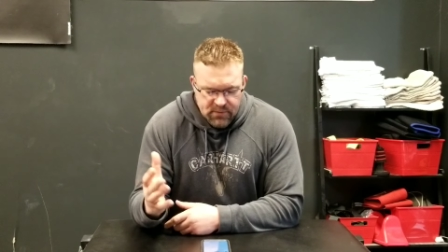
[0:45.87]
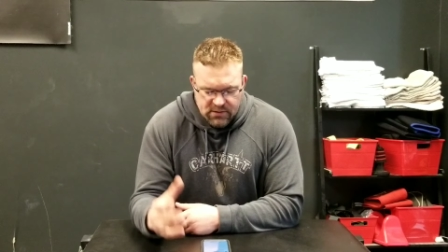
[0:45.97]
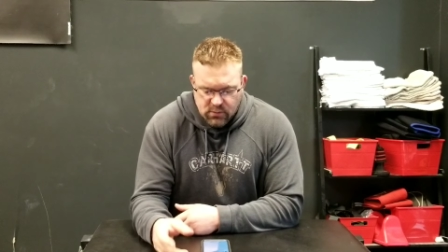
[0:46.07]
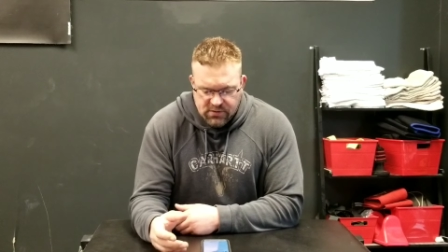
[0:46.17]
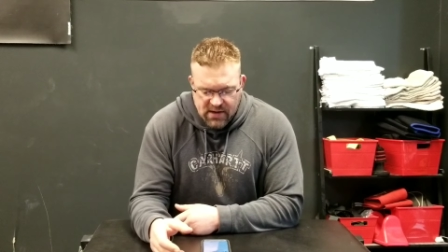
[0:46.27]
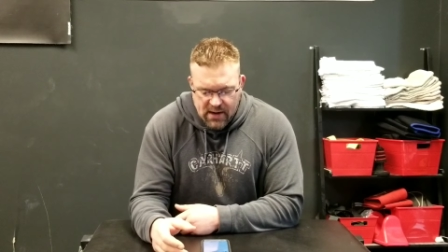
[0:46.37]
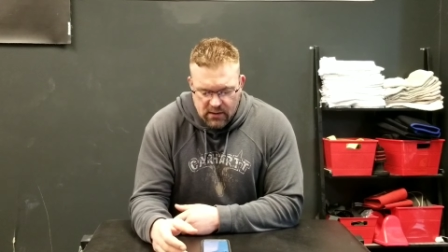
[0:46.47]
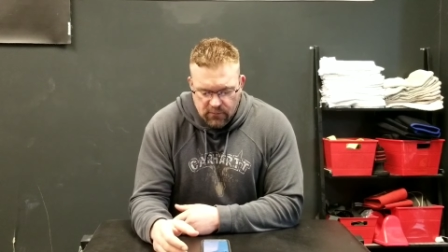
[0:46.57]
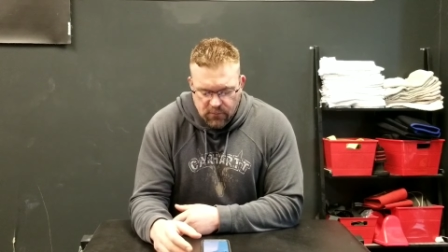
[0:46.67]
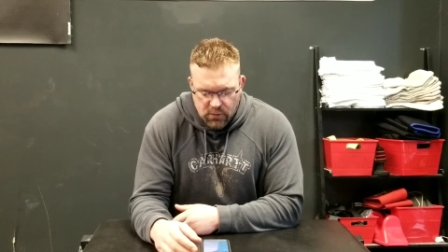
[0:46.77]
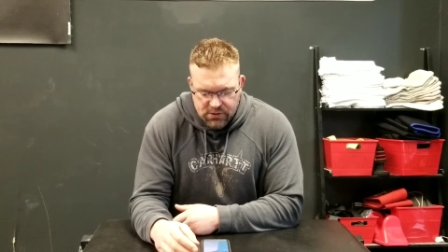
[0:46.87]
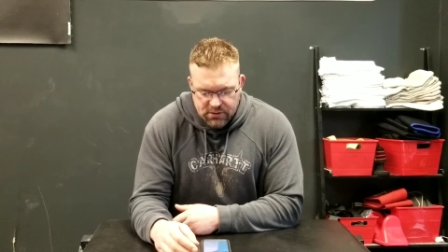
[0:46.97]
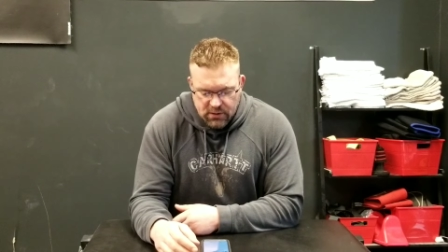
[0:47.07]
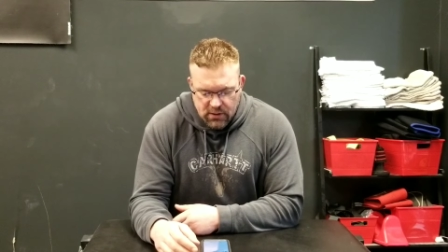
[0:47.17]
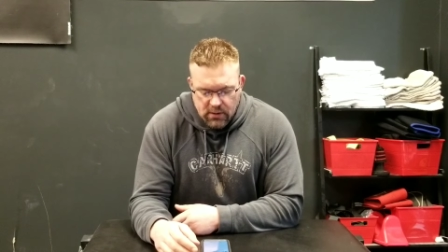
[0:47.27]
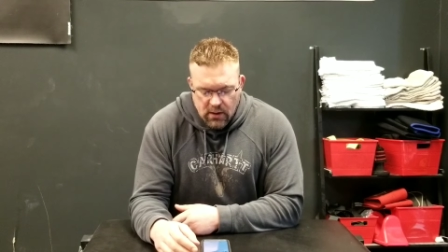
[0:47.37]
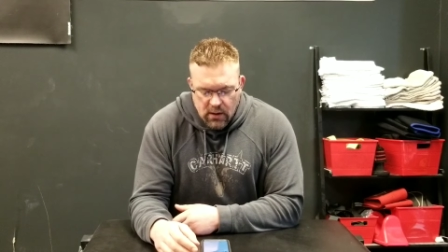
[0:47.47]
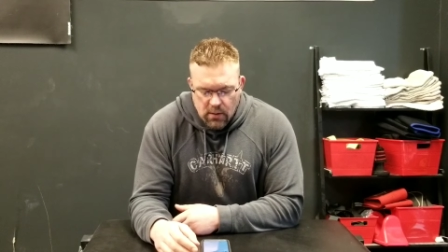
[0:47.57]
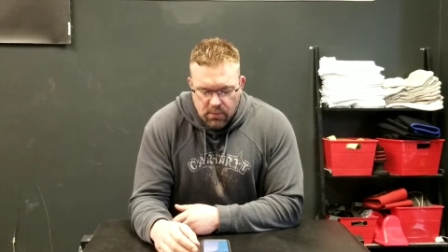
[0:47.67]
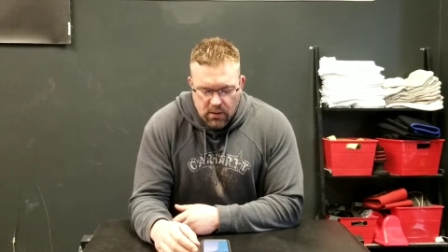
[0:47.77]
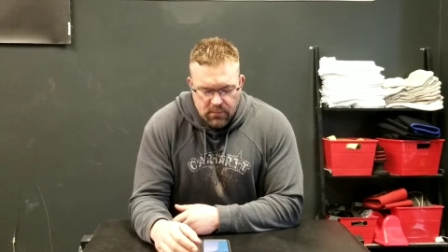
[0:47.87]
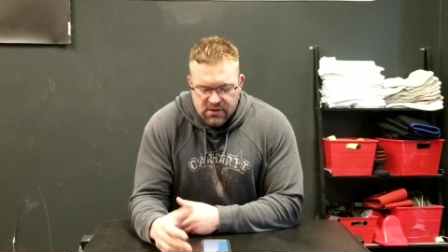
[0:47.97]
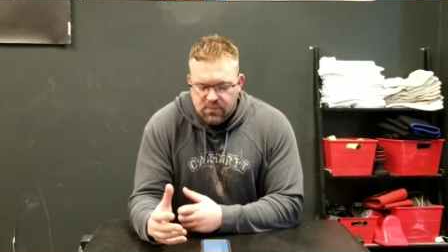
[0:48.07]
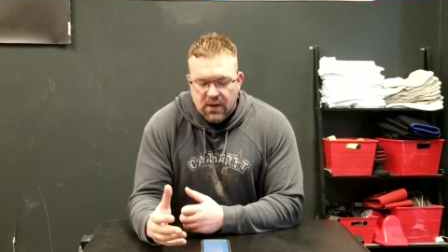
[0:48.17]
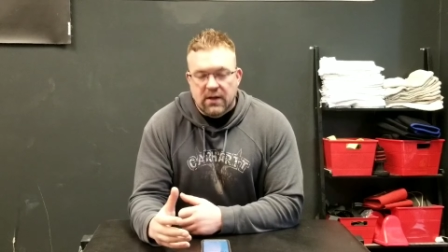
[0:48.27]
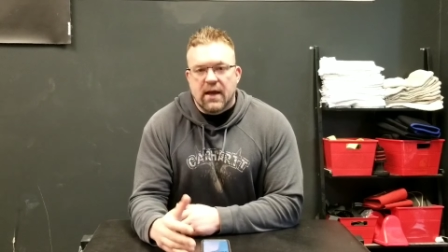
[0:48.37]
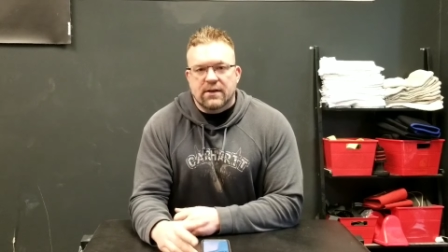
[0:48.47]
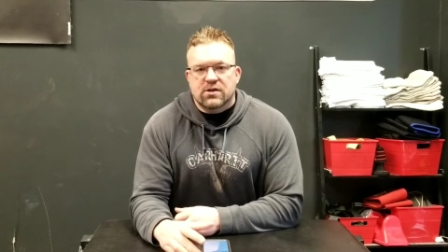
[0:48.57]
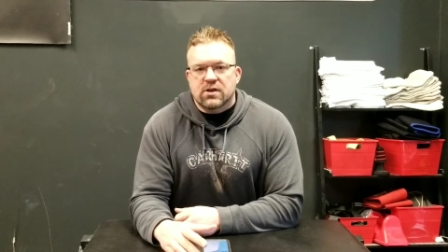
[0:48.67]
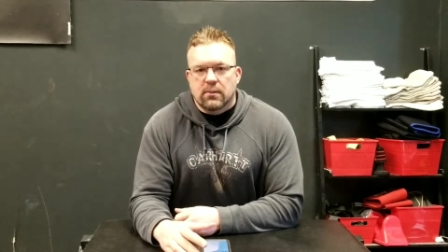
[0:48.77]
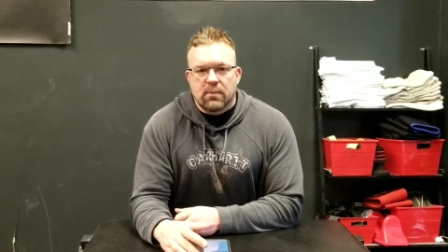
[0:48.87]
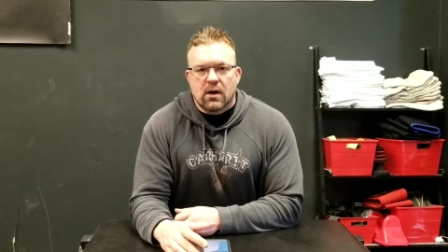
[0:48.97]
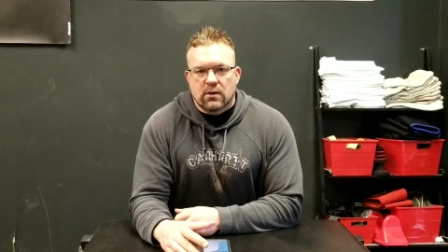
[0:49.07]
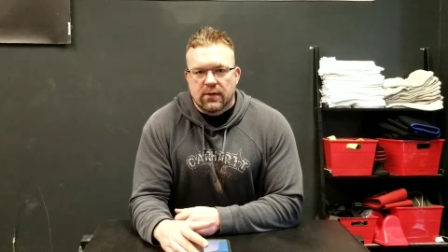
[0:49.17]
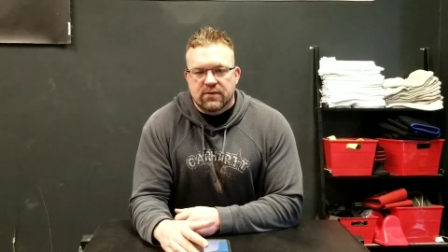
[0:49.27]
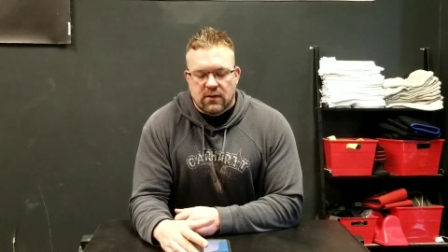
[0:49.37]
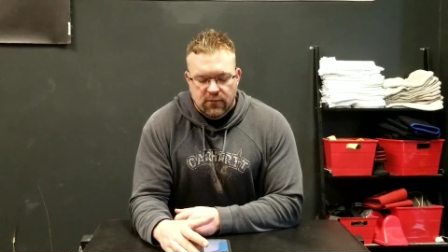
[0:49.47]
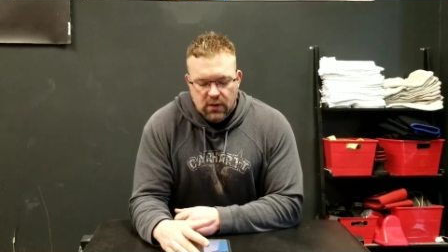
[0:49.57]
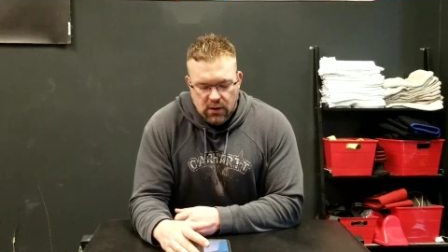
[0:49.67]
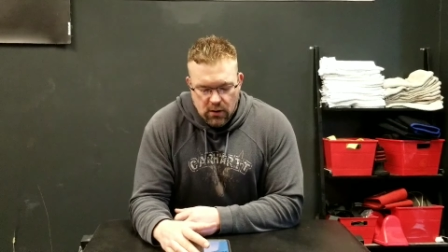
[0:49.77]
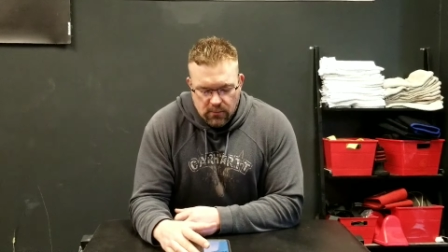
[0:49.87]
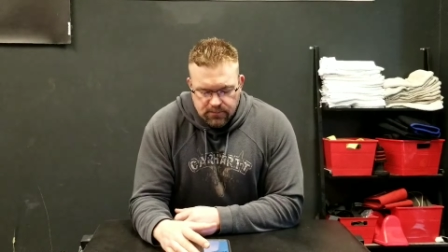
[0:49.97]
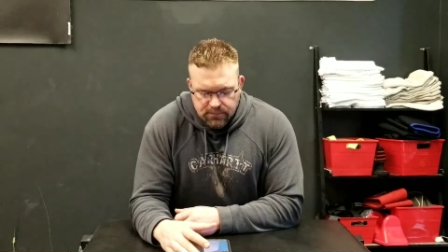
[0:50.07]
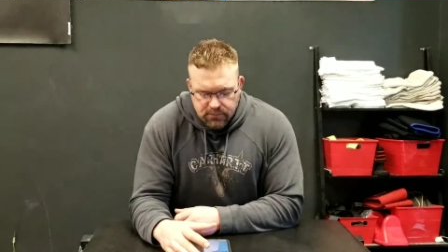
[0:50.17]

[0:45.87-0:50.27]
this was on, unfortunately, but it must have been an inch dumbbell lifting video.